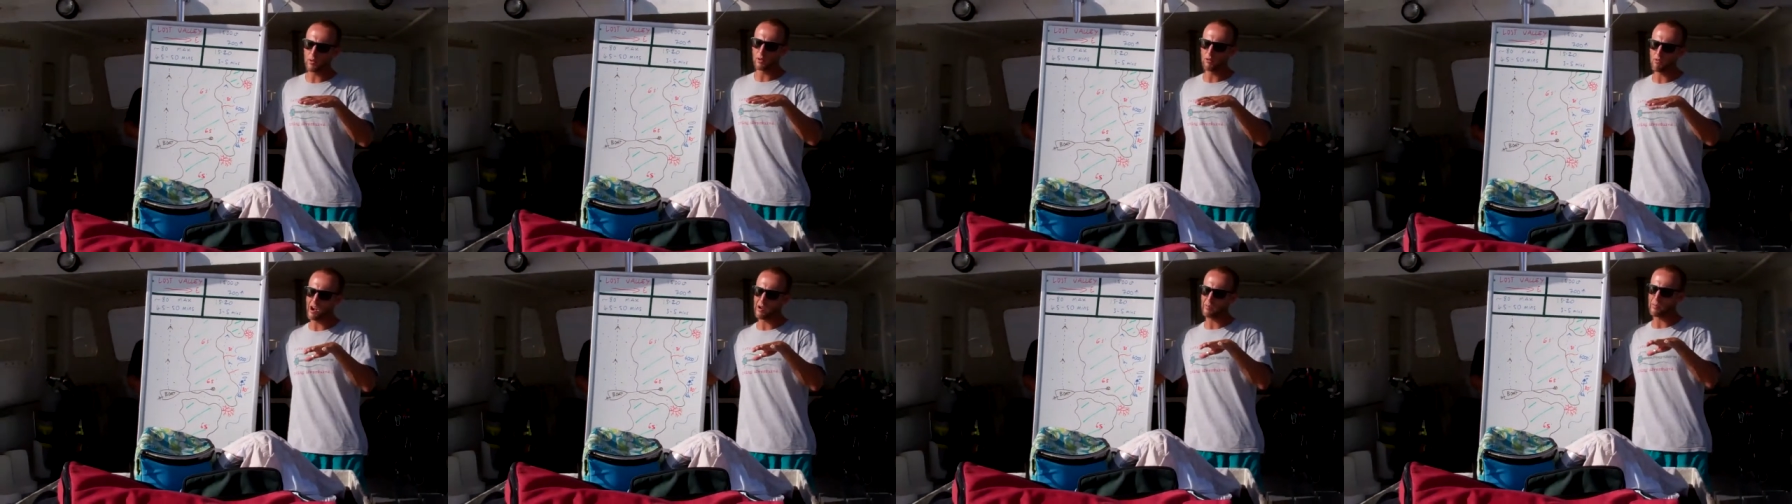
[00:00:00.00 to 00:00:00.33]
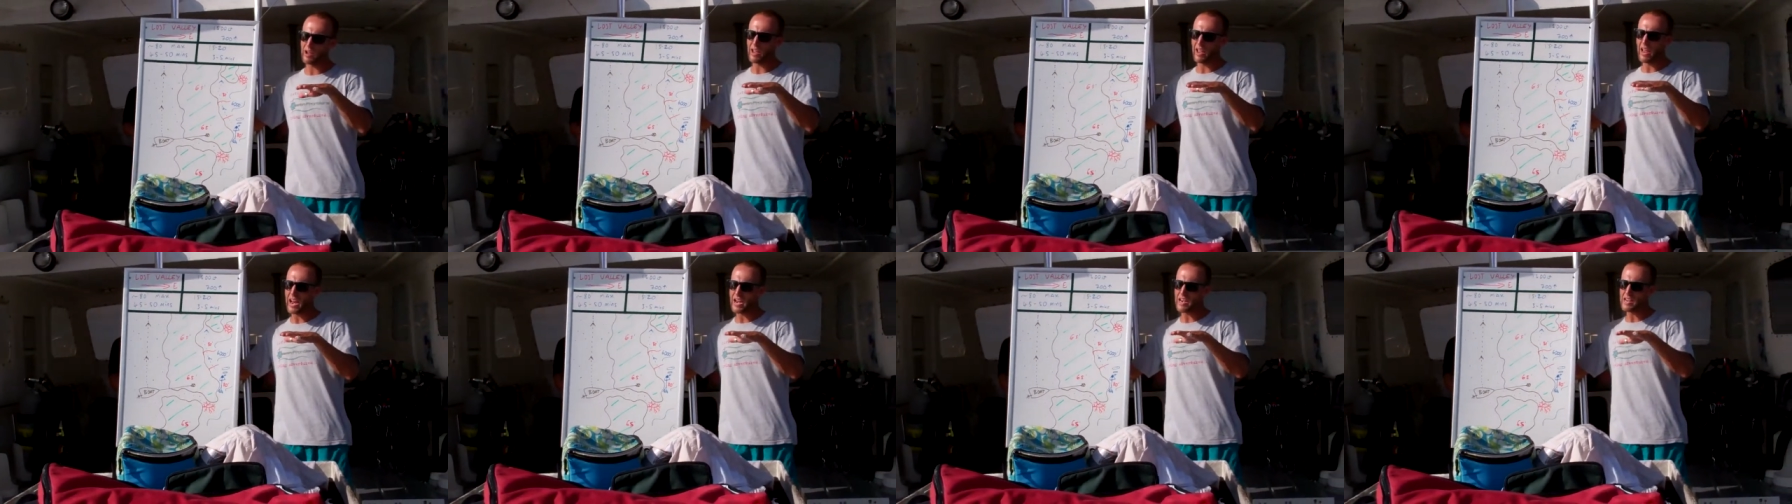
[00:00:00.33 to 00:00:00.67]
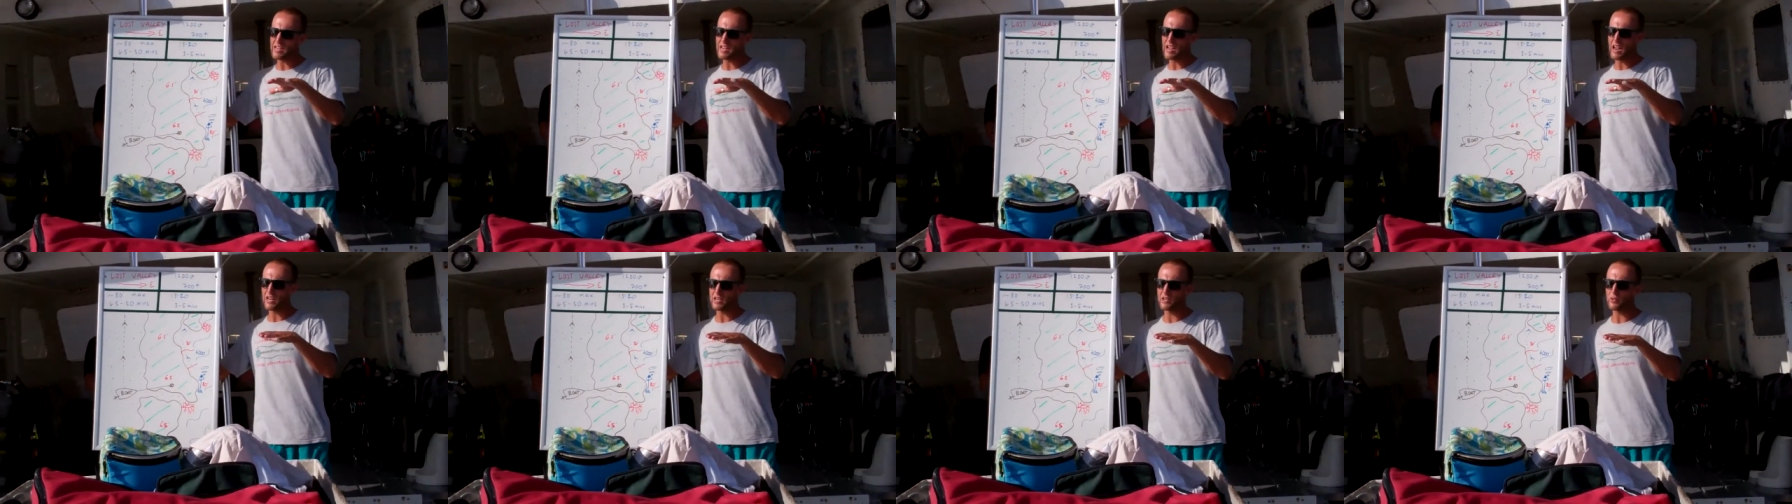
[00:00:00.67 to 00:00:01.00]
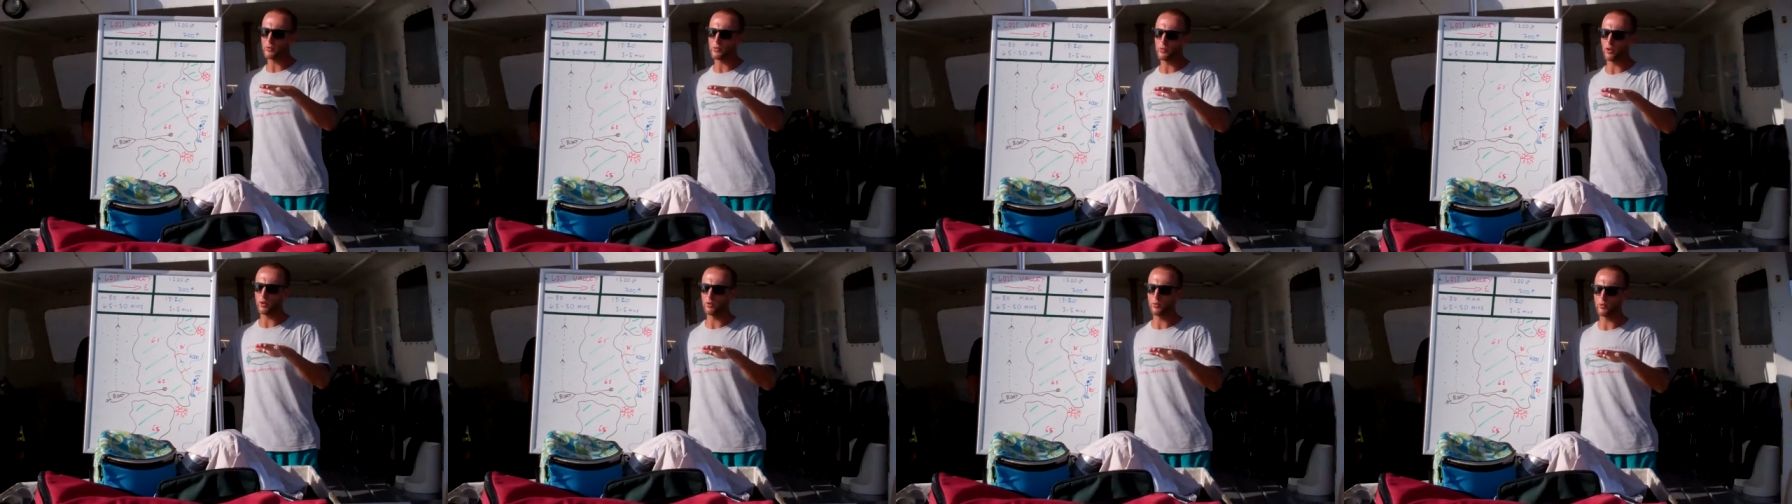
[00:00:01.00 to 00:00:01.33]
it around about
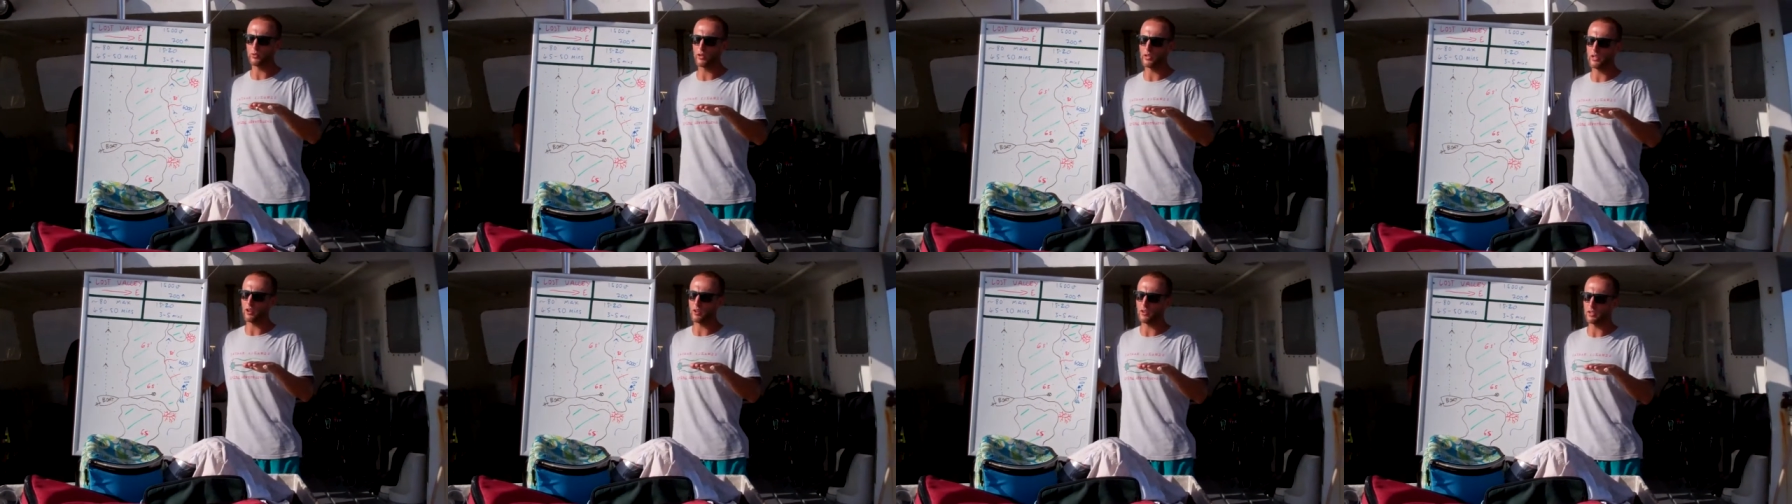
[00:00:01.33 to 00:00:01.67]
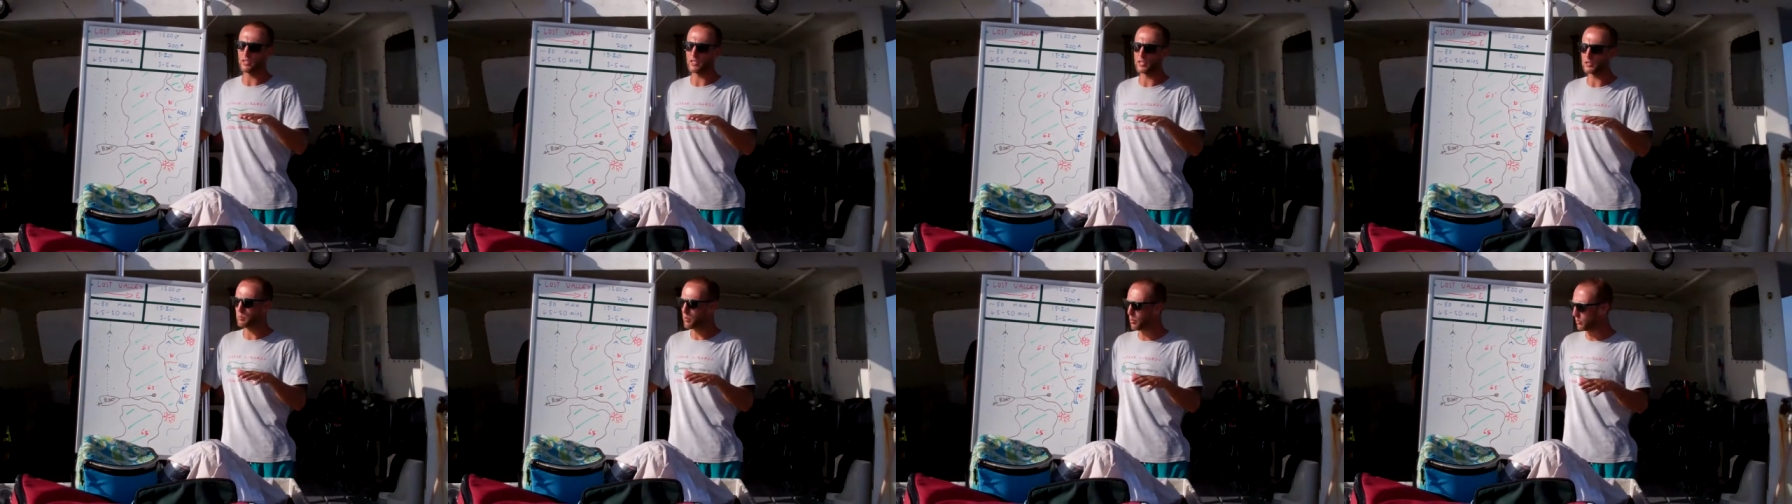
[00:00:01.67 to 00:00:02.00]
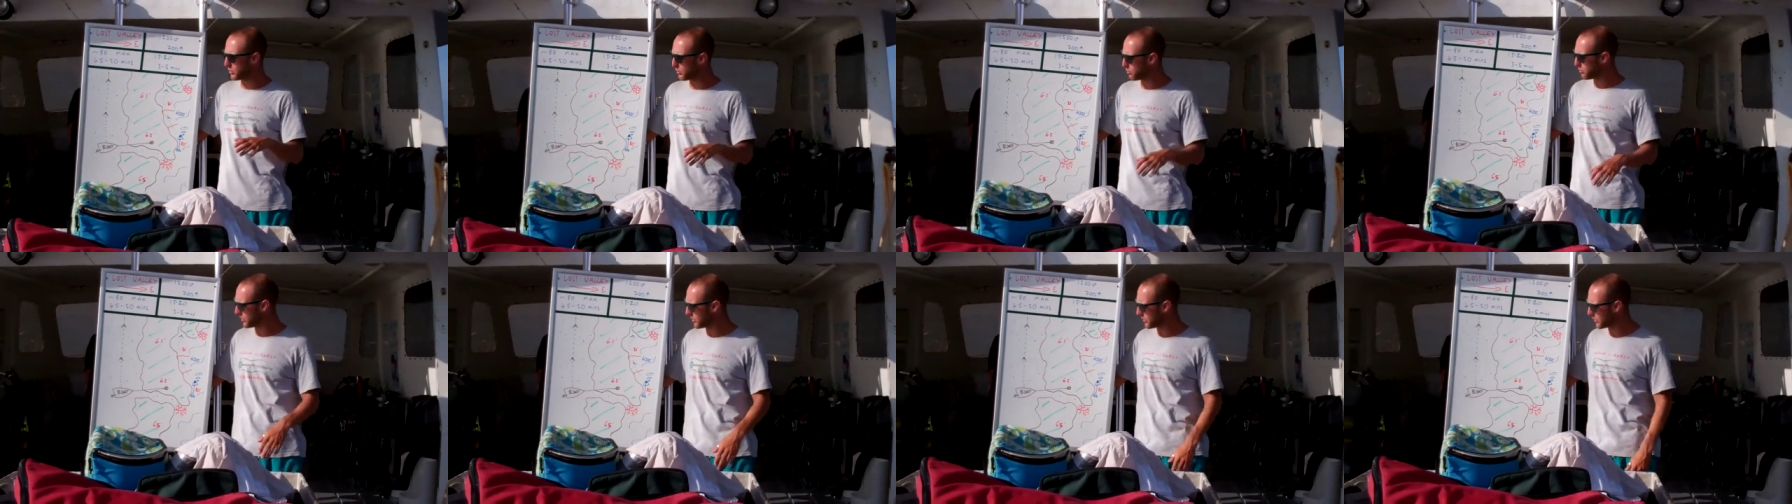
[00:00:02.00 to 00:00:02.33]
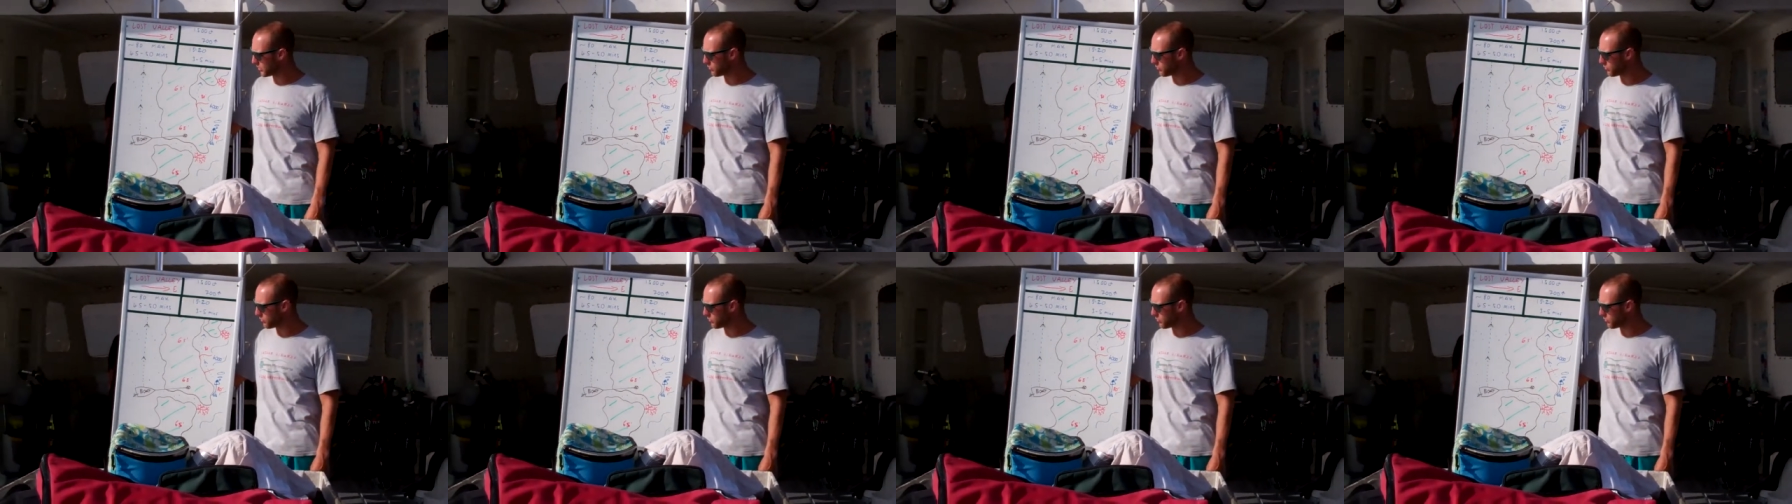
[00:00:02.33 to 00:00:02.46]
80-85 feet, I think is probably a pretty